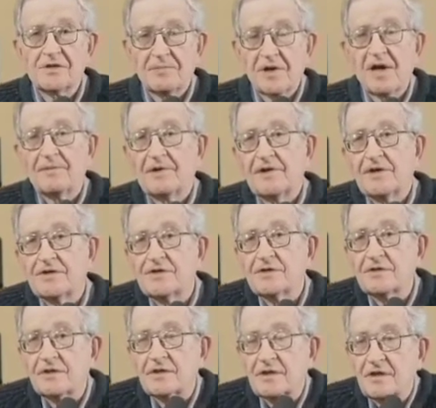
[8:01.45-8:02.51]
primary
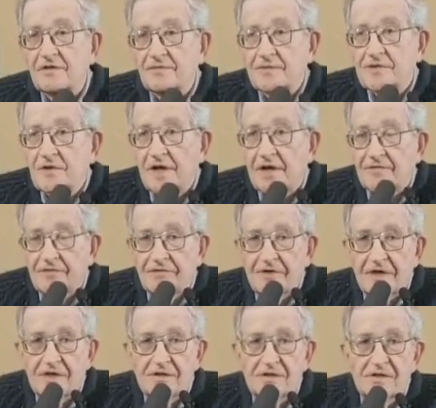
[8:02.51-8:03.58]
issue that the government's going to have to
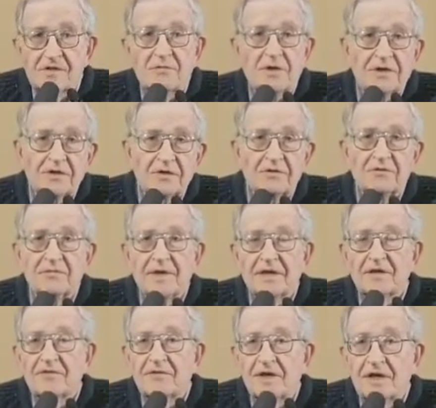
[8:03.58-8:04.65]
face is what to do
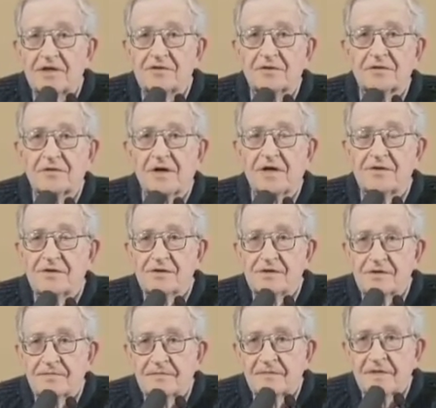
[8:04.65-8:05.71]
about the financial
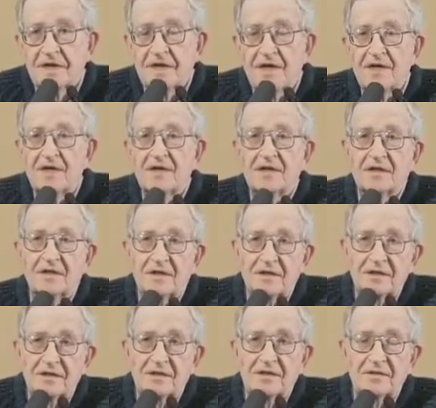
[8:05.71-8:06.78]
crisis.
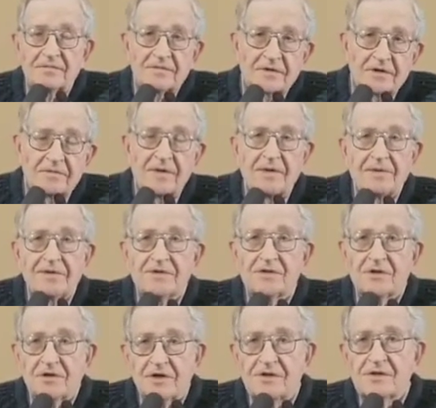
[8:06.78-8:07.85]
Obama's
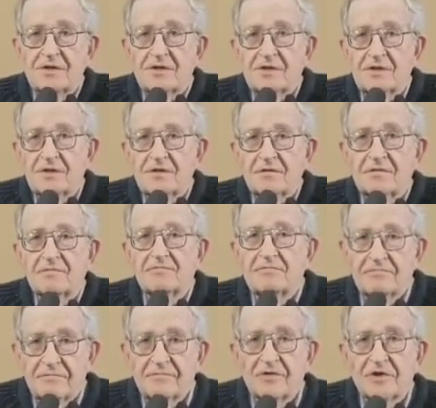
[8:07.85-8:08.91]
choices to
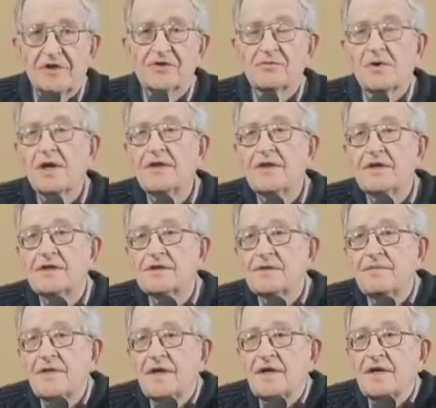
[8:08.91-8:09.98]
more or less run this
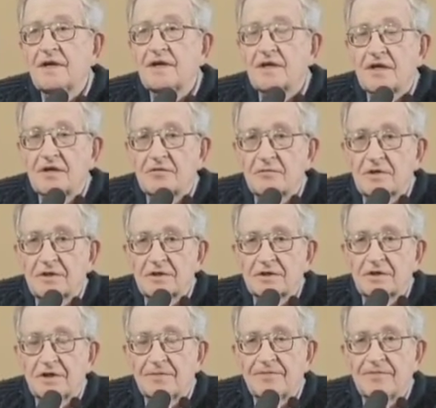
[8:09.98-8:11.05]

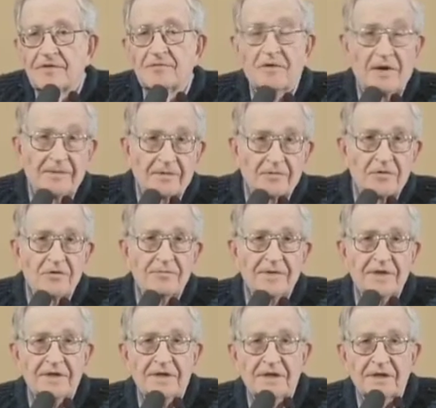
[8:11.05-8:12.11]
were Robert
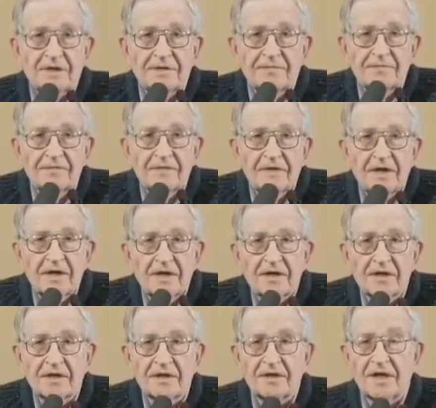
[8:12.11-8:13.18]
Rubin
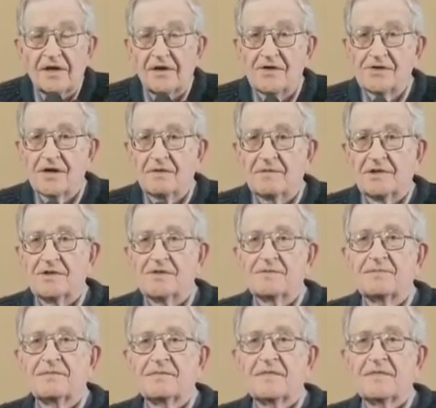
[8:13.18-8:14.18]
and Larry Summers